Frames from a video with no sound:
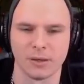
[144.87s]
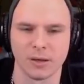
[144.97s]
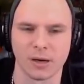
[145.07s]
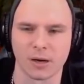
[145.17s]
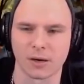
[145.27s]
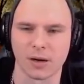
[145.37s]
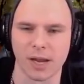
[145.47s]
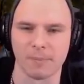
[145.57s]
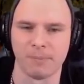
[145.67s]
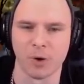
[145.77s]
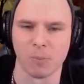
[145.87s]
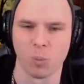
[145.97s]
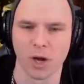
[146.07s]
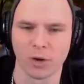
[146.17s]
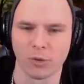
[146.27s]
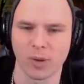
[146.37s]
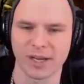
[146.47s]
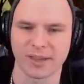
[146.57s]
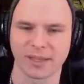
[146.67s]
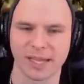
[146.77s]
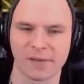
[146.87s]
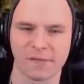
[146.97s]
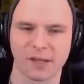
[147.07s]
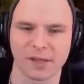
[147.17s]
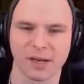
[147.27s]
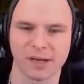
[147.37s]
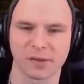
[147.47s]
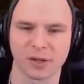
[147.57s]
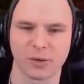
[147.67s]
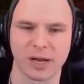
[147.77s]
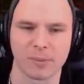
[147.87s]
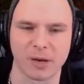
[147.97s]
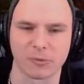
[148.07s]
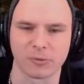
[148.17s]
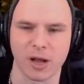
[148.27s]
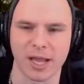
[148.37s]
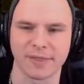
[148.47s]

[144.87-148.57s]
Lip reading: Alright, boom. 1 all the way to the left. The other guy's on the ground on my right.